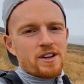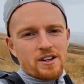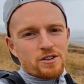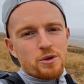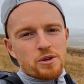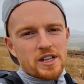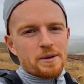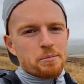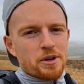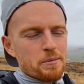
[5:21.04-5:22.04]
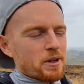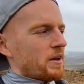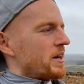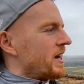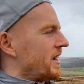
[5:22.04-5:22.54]
I'll Google it, put it below.
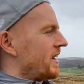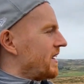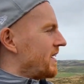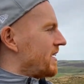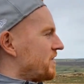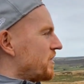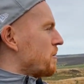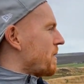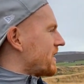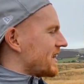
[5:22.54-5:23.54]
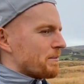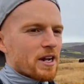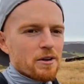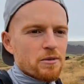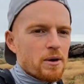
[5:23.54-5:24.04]
If you know about it, let me
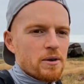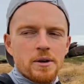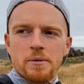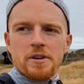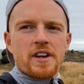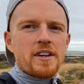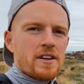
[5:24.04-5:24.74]
know as well. What are you saying?